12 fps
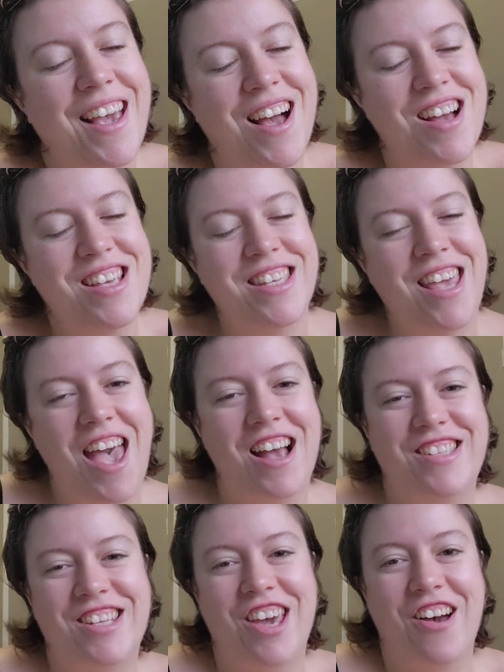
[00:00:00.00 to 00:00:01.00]
Hey guys,
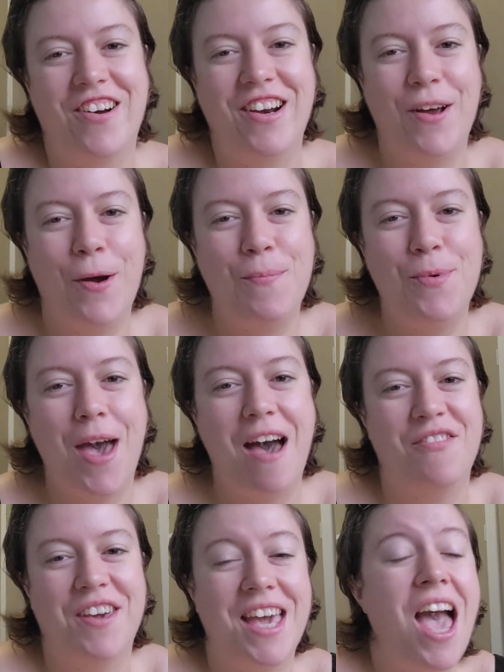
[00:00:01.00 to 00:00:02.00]
how's it going? I hope you're
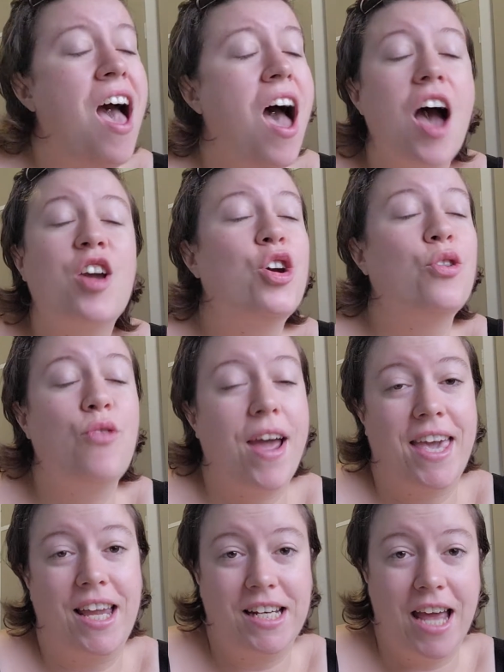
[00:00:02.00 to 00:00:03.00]
having a
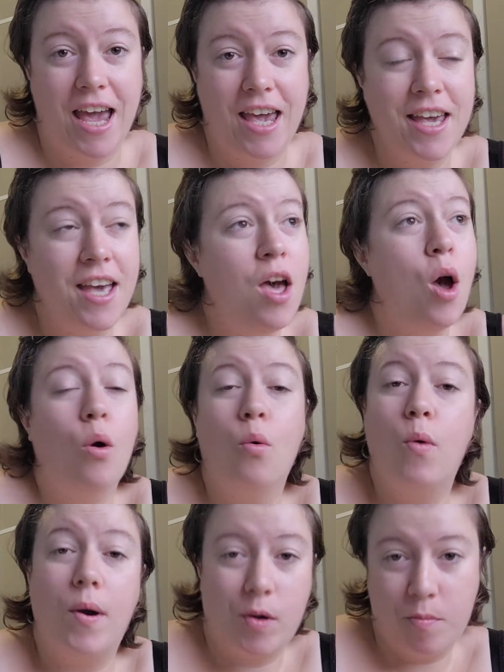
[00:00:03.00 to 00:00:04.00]
cracking day.
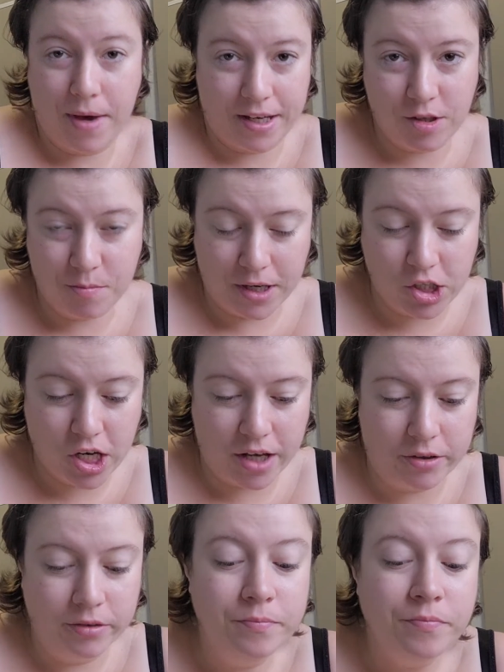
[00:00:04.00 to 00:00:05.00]
Welcome back to my
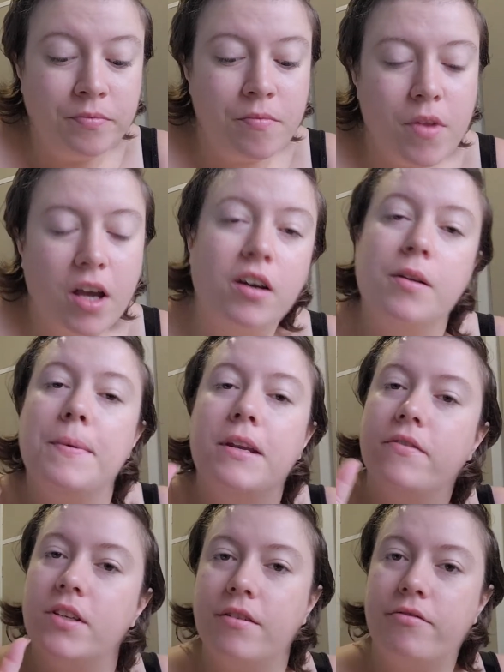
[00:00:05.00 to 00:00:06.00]
channel. I've got a bit
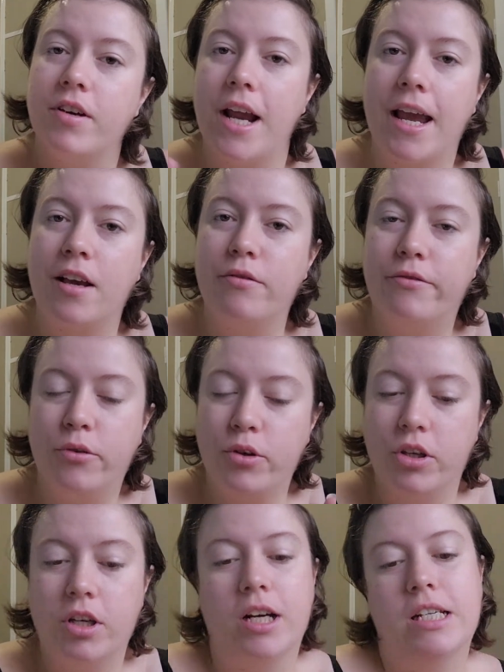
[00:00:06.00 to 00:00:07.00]
of a different angle for
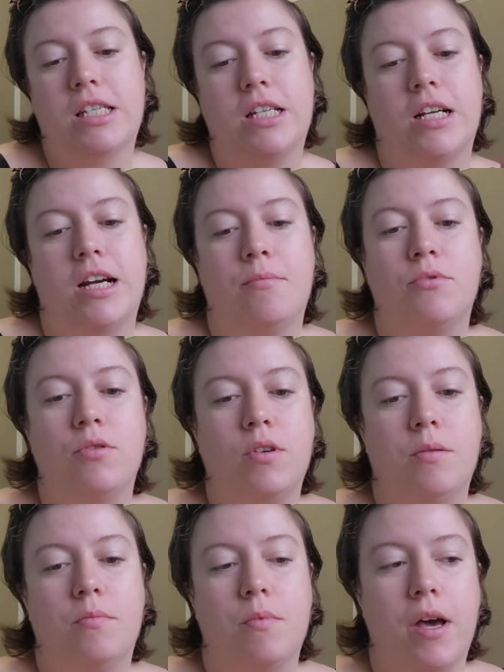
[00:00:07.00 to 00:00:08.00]
you guys today. I'm
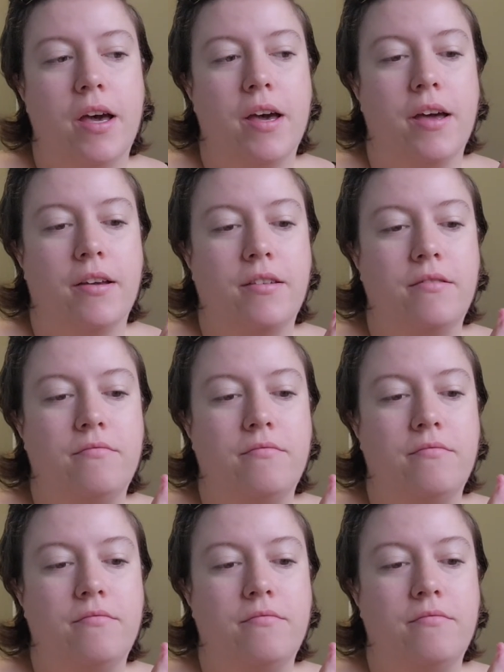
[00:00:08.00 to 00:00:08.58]
doing a